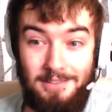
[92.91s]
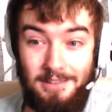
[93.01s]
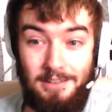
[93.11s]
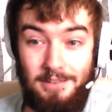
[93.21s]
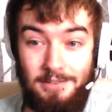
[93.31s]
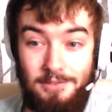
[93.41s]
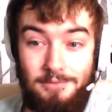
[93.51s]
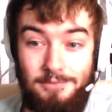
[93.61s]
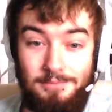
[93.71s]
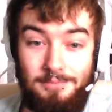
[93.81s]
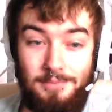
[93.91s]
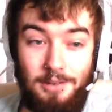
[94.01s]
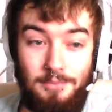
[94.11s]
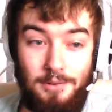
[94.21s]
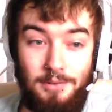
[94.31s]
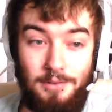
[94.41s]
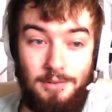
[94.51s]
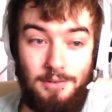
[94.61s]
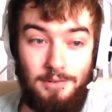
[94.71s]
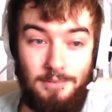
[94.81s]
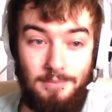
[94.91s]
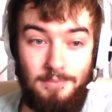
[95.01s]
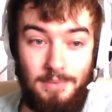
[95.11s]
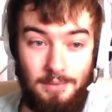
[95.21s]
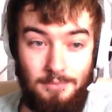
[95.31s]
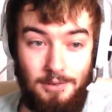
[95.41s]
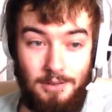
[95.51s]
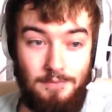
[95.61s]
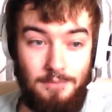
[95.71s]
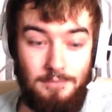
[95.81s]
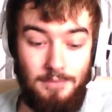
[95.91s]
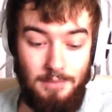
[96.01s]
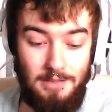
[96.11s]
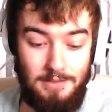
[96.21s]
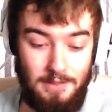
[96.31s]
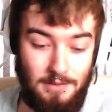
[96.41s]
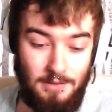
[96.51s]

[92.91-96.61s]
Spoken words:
Like, it's all my own work, working from the basic,